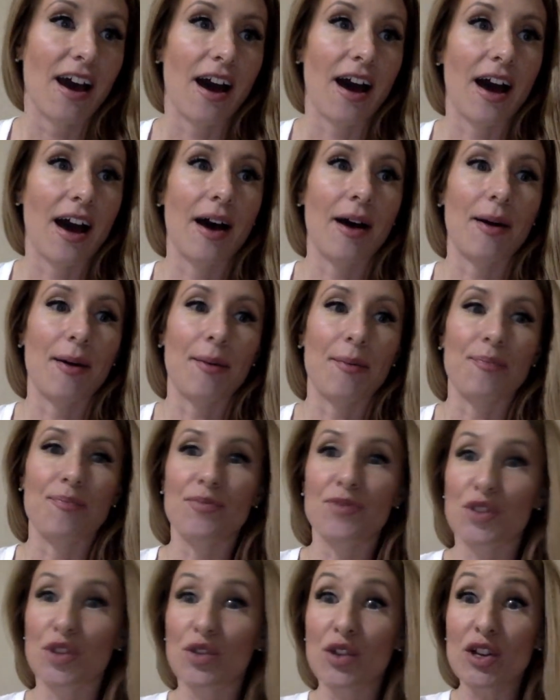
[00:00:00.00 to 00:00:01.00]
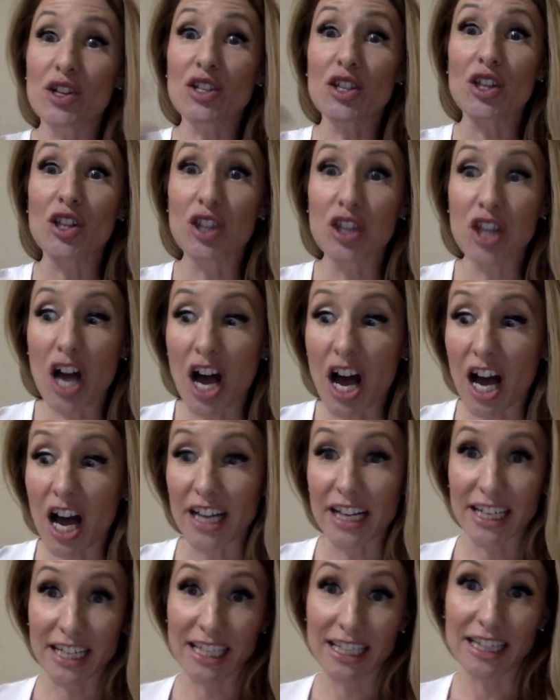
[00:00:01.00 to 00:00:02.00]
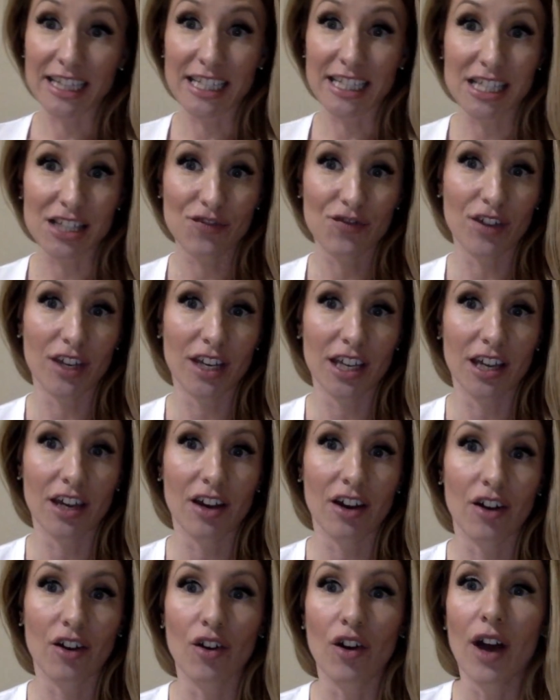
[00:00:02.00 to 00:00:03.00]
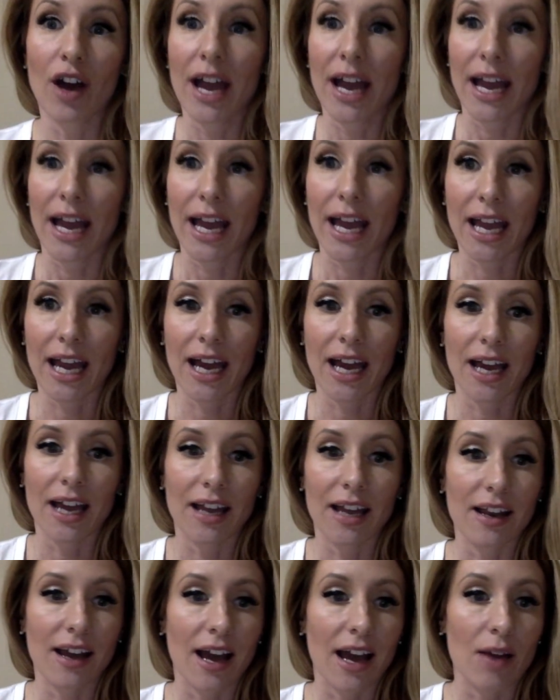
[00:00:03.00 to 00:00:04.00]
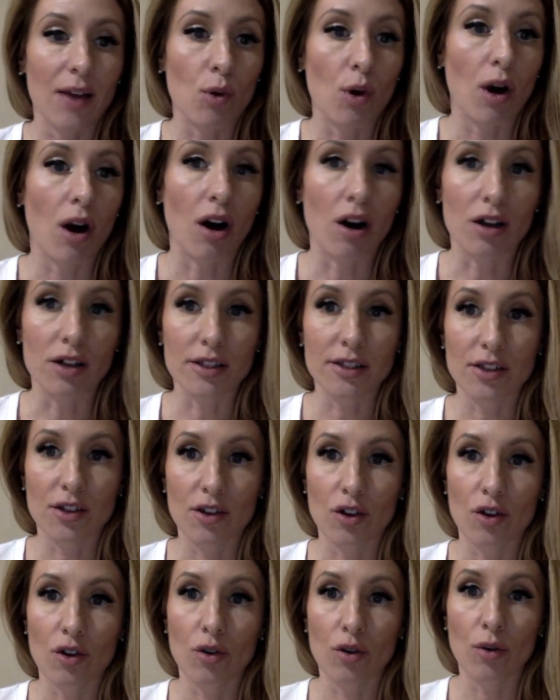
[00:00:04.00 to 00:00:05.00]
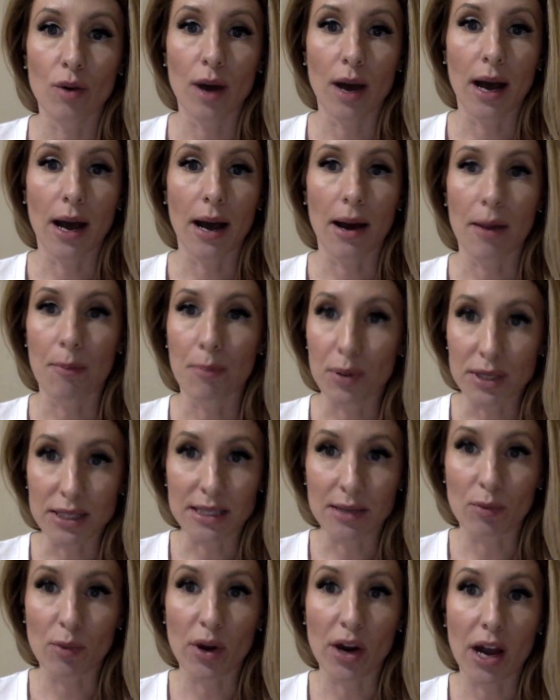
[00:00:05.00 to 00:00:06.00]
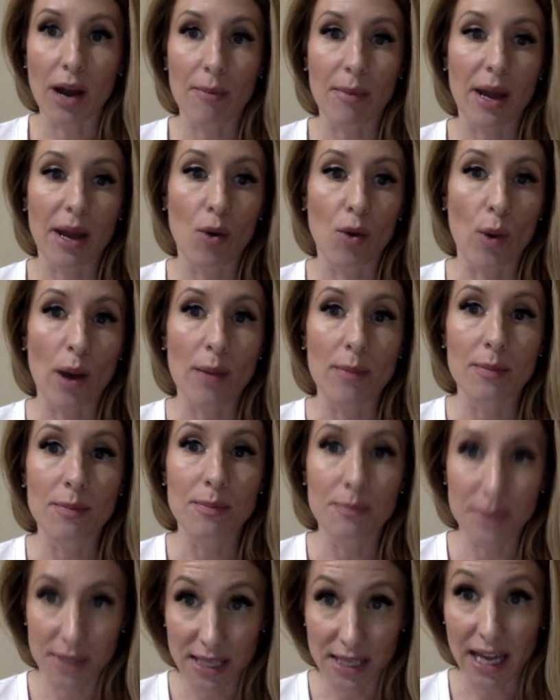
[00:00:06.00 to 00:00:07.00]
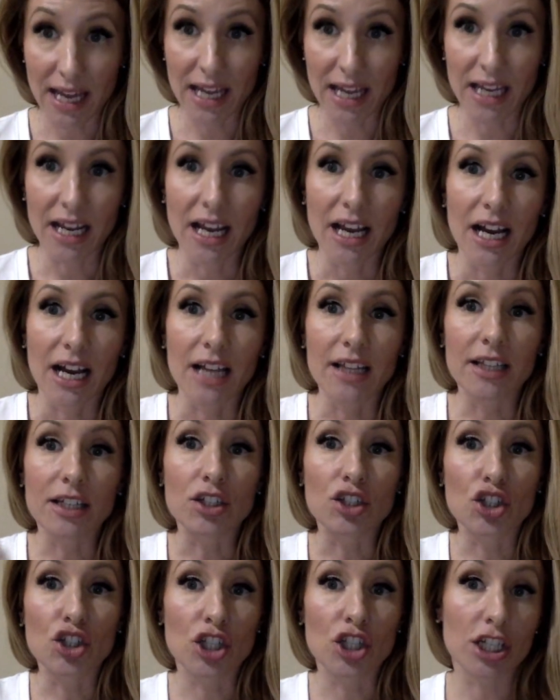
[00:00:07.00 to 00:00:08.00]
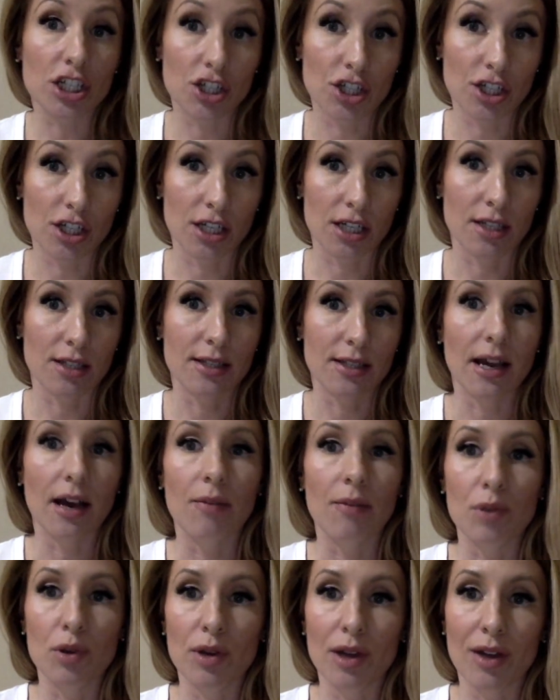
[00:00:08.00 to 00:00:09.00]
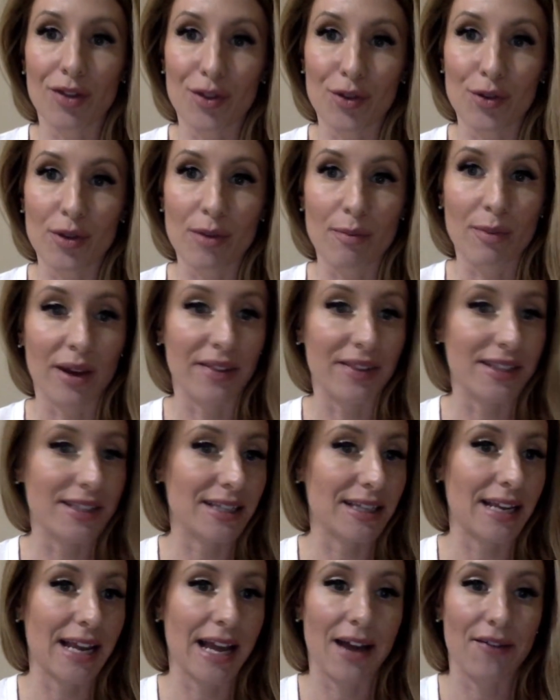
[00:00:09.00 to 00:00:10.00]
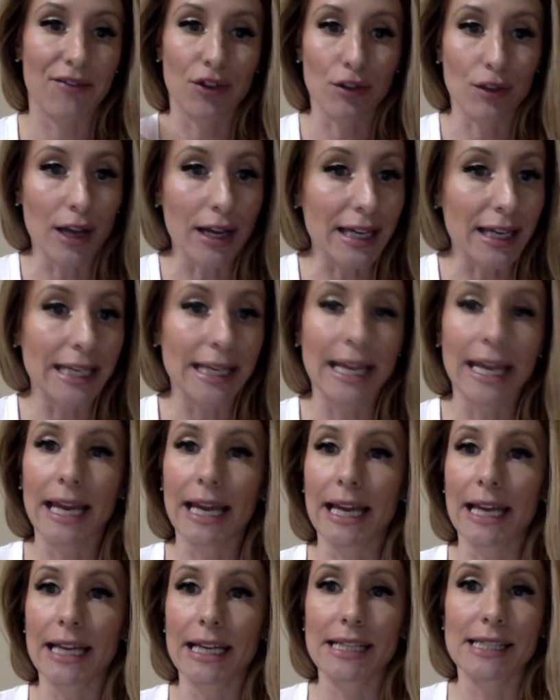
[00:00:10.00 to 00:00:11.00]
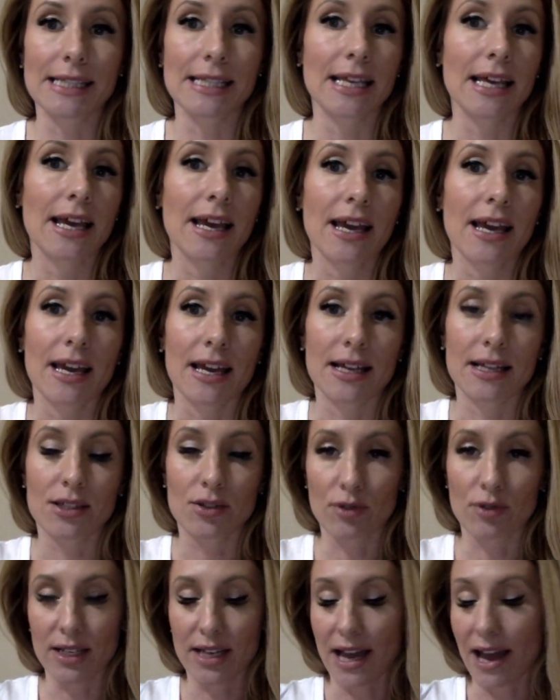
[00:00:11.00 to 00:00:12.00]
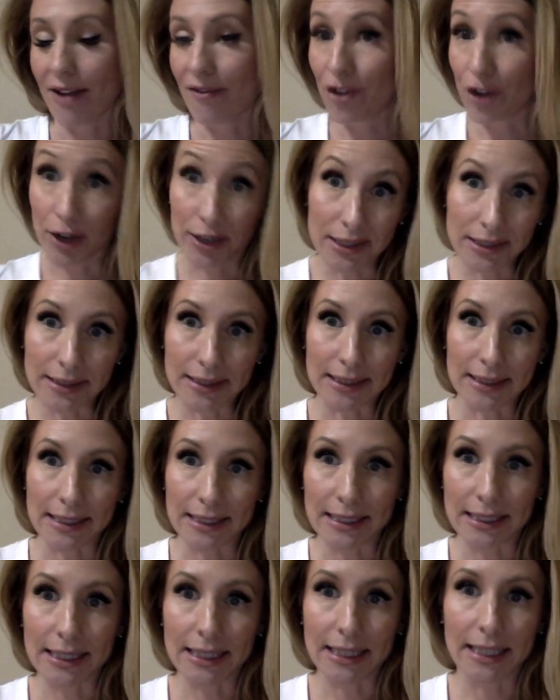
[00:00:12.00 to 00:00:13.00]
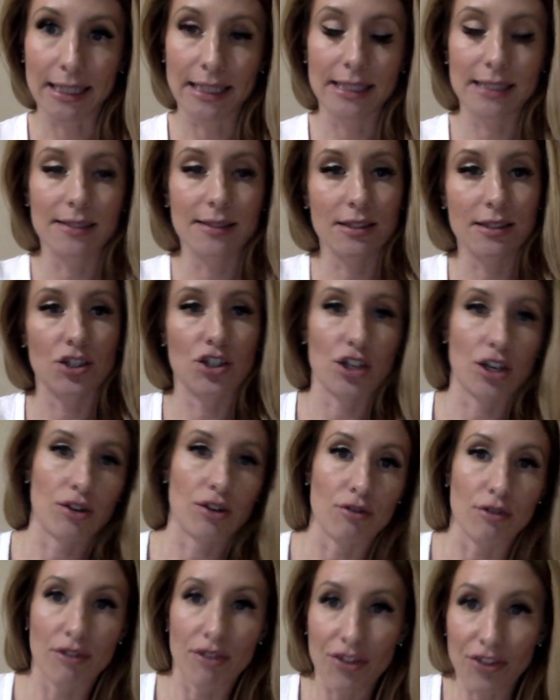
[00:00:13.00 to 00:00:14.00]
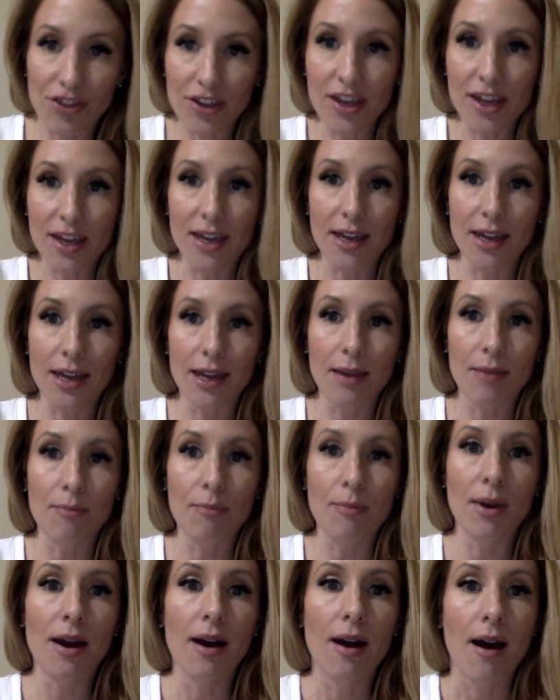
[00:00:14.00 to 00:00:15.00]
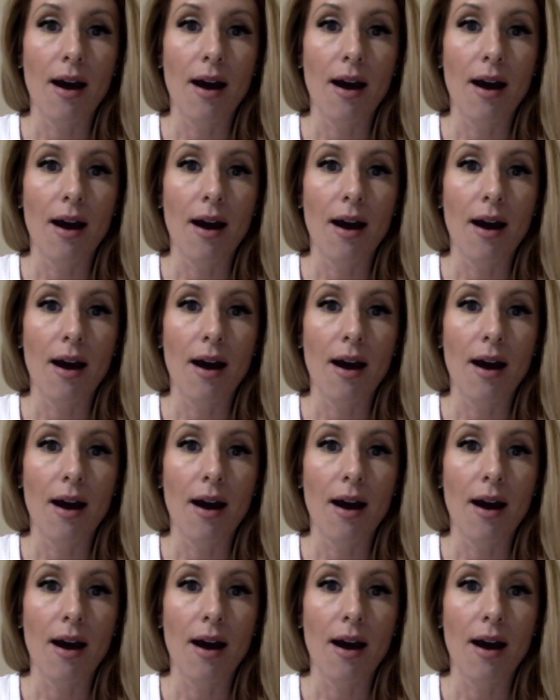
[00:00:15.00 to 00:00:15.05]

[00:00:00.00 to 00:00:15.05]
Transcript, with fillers: Um, so there's a lot in this video, and I will also uh, put somewhere on my website a little cheat sheet to help you get through the month. It's going to have your lucky days, it's going to have your unlucky days, the general theme.